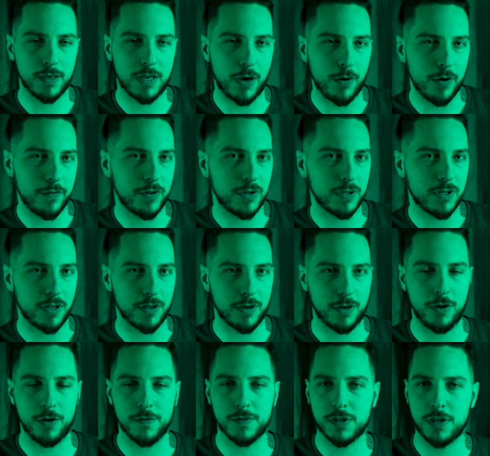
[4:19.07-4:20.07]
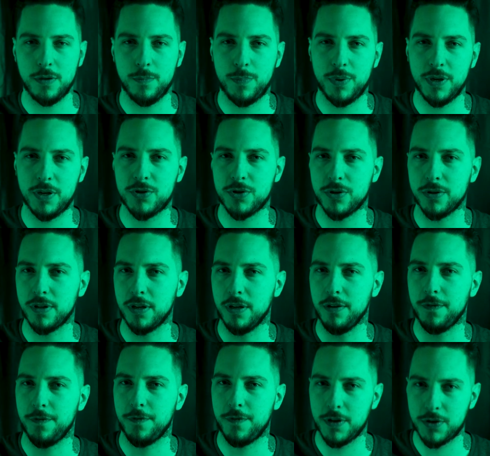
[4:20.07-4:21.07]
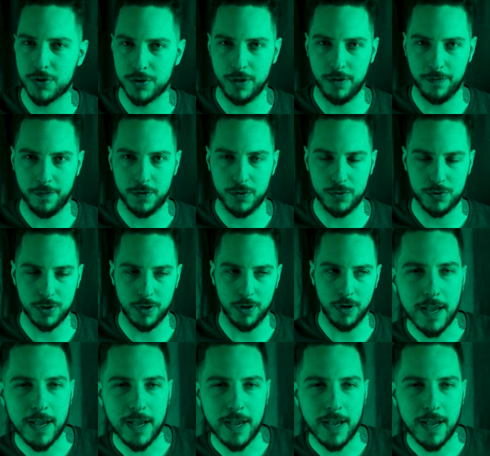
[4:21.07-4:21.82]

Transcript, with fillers: however Tarkovsky pictured a fictional future,